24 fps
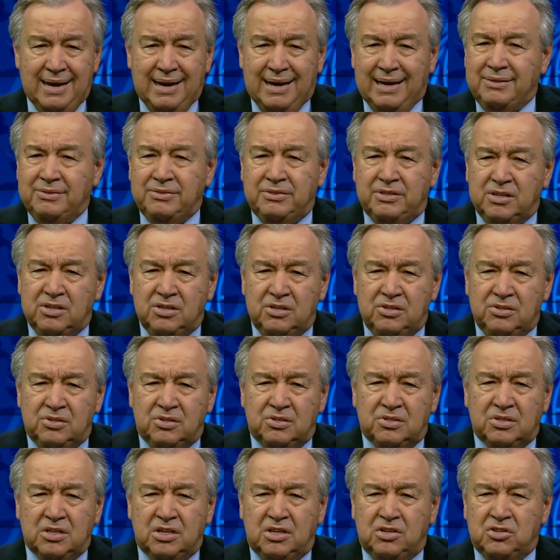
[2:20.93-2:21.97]
And
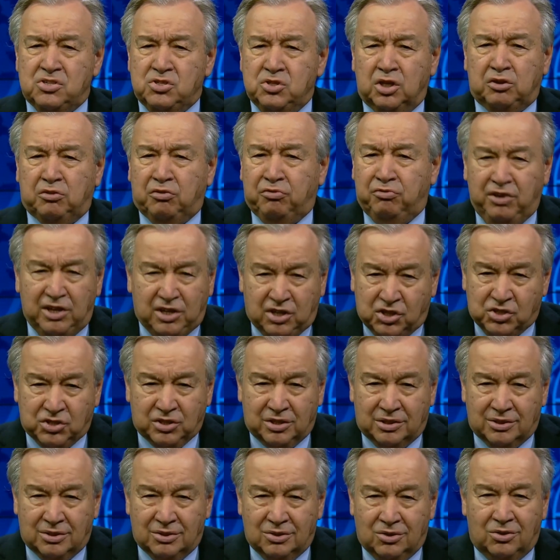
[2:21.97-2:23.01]
this is not
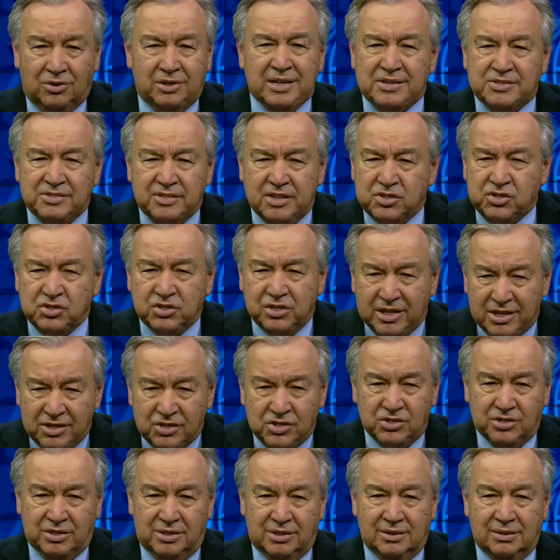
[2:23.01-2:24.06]
fiction or
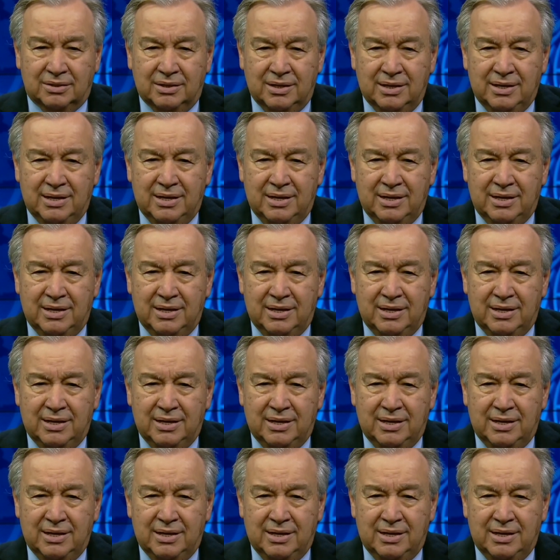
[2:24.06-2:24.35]
exaggeration.